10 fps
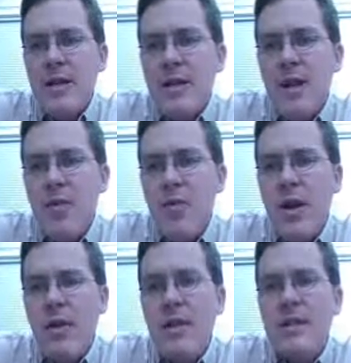So
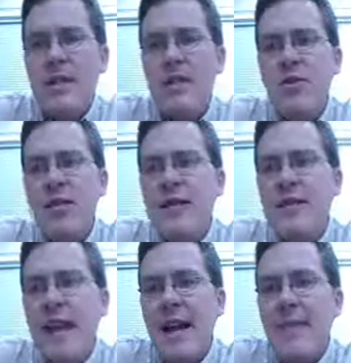we'll see you
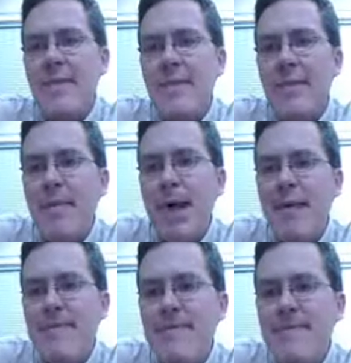next time. Bye-bye.